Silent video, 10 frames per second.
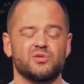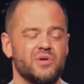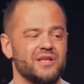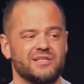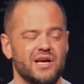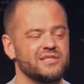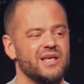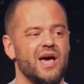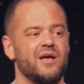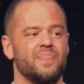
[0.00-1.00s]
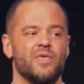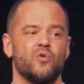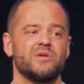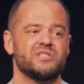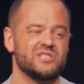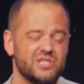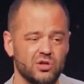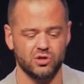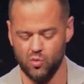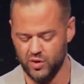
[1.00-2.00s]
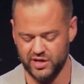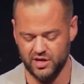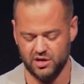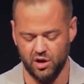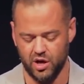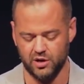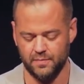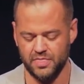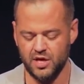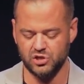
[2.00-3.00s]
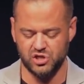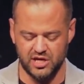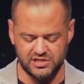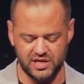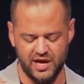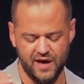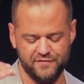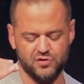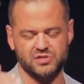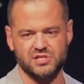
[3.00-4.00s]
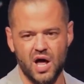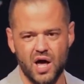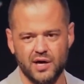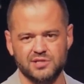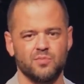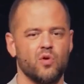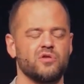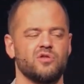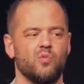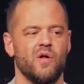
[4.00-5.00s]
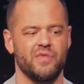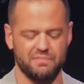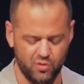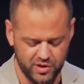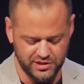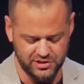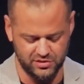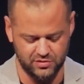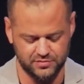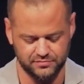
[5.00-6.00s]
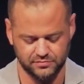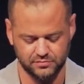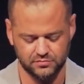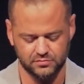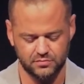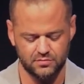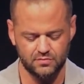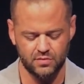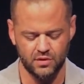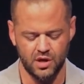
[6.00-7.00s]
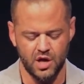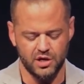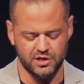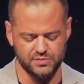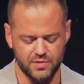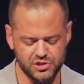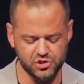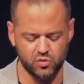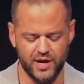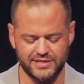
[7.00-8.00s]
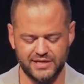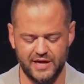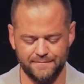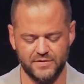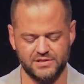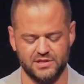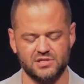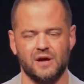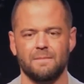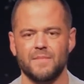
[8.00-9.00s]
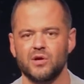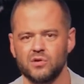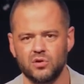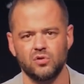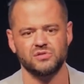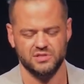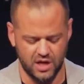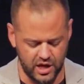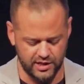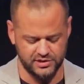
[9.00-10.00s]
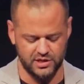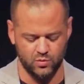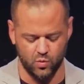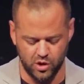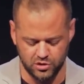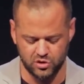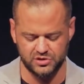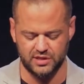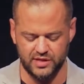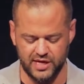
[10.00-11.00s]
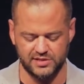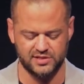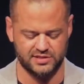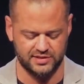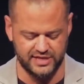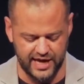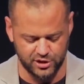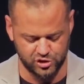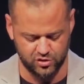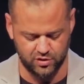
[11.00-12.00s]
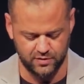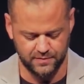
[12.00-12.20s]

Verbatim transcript: is when He does that, we still don't want to get caught up chasing after signs more than the one they point to. Because misdirected emphasis on miracles, signs, and wonders leads to danger.